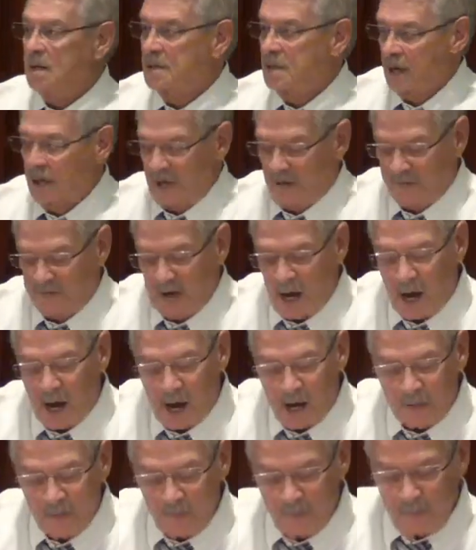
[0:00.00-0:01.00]
to love
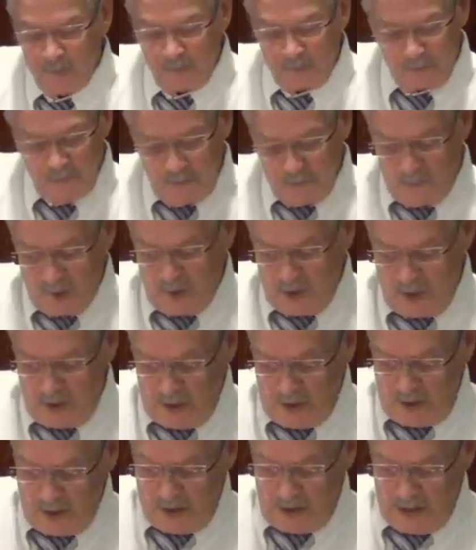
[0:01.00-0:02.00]
God,
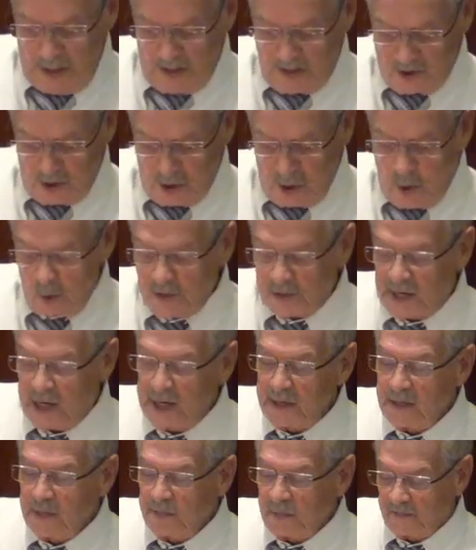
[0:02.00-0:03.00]
and to know the
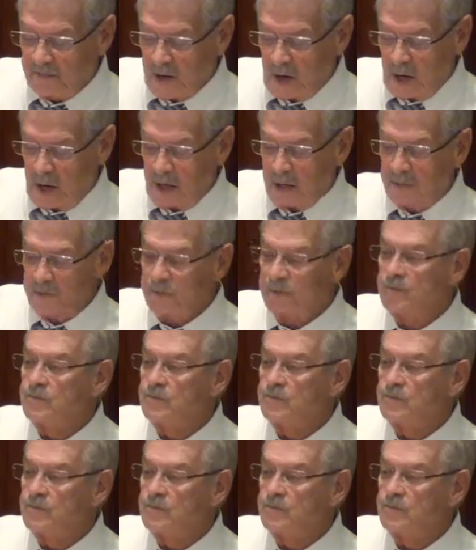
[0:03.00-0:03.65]
kingdom of God.